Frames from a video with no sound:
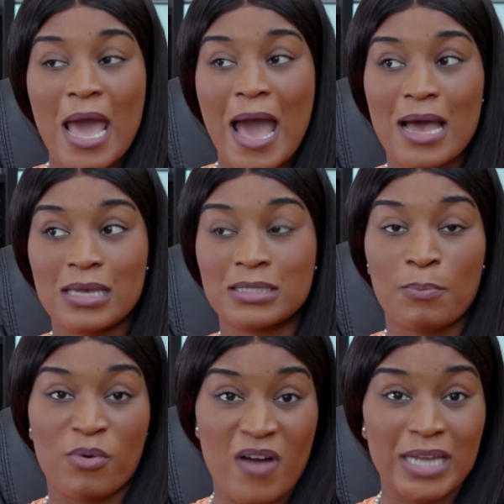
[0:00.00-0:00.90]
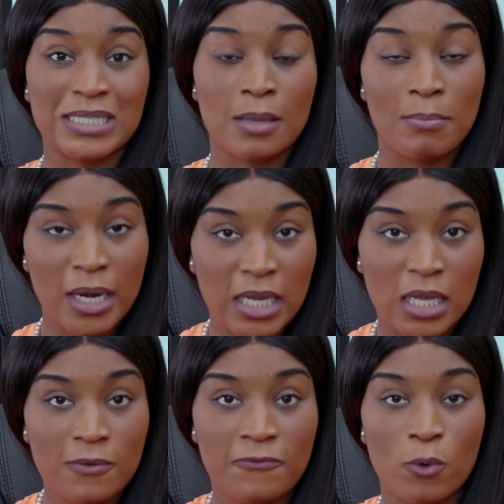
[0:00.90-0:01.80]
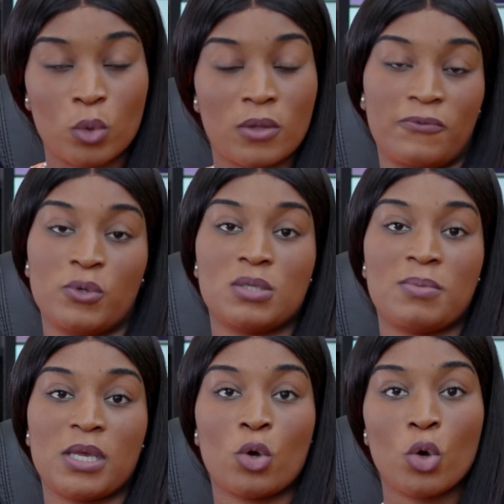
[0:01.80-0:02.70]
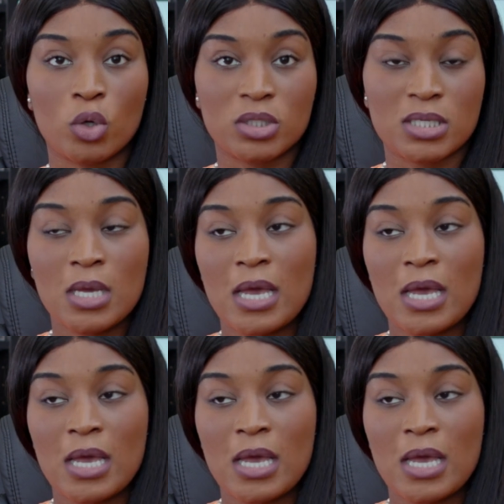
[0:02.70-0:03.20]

has provided the money for the food to be cooked,